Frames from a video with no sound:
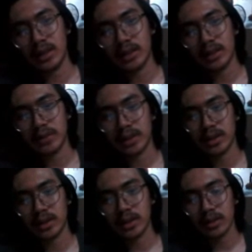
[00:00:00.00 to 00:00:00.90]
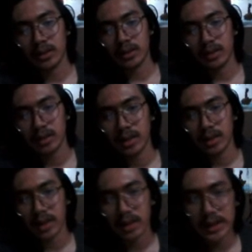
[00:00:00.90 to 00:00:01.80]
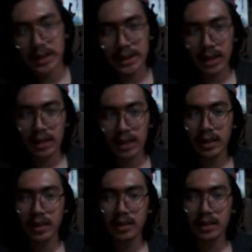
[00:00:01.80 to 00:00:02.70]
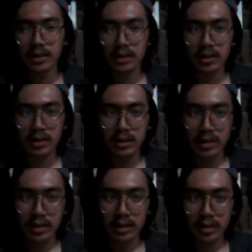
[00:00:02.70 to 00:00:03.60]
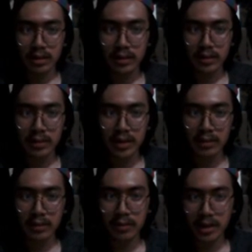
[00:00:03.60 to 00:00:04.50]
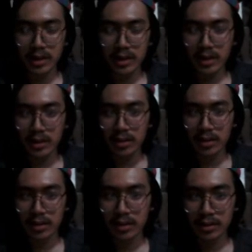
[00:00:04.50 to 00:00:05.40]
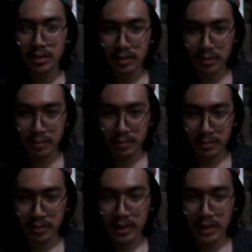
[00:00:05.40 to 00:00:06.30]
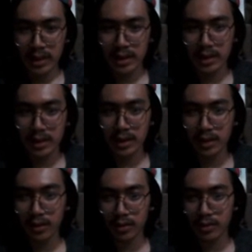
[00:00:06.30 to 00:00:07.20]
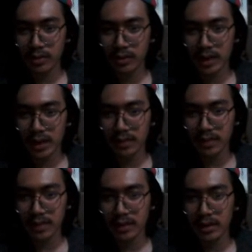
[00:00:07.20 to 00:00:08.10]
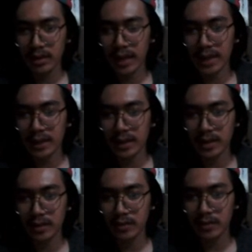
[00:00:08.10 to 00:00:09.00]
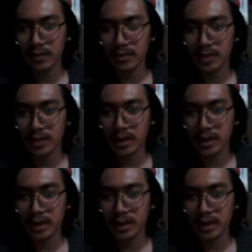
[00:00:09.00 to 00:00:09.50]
switch is 0, then the second gates will be 1. So the even AND gates 2, 4,